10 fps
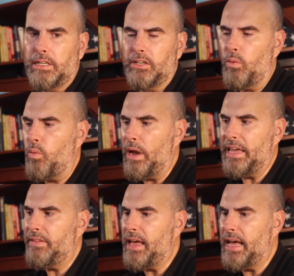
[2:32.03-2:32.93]
in a
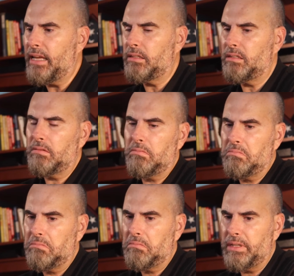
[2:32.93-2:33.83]
way that
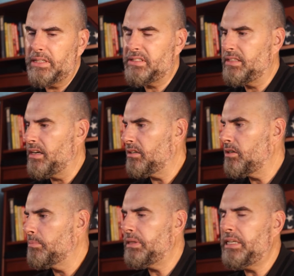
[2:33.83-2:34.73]
is
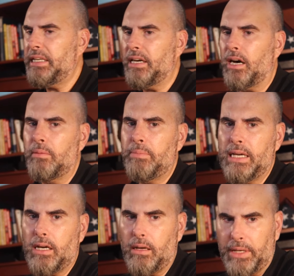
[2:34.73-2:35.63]
completely
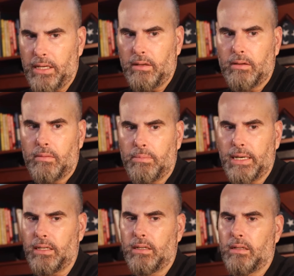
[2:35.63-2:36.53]
unbecoming,
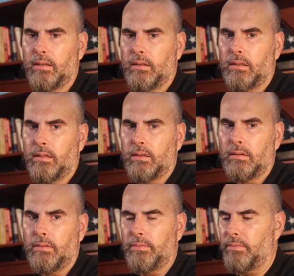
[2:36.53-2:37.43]
but
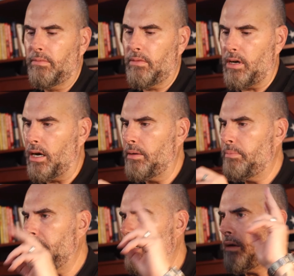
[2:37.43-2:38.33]

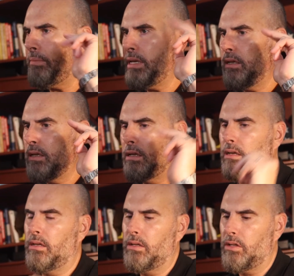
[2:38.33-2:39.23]
unbecoming
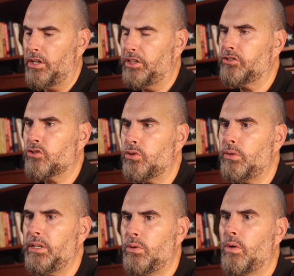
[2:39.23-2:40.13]
is
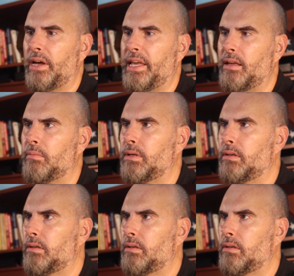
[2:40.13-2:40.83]
truly who I am.